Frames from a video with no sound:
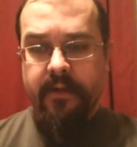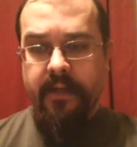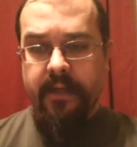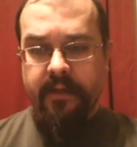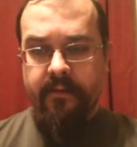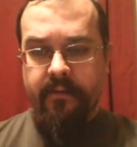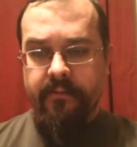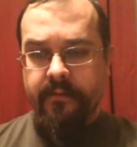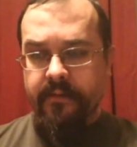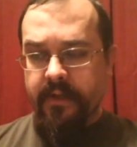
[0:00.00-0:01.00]

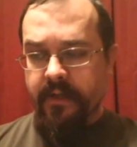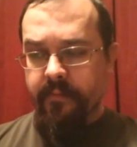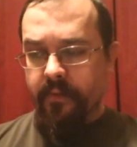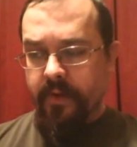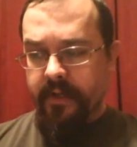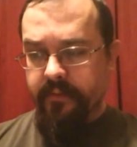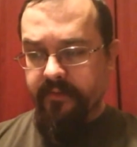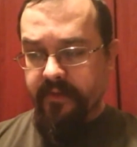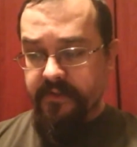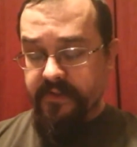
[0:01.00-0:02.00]
And the water
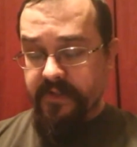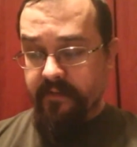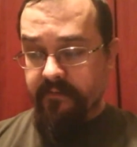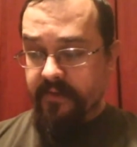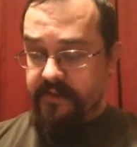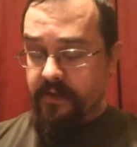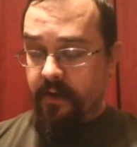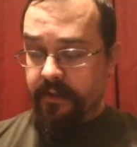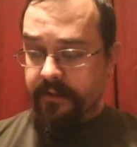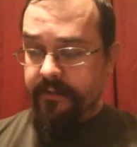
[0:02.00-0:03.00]
was then just kind of
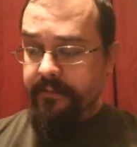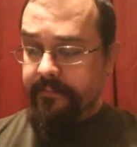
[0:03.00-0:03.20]
discarded.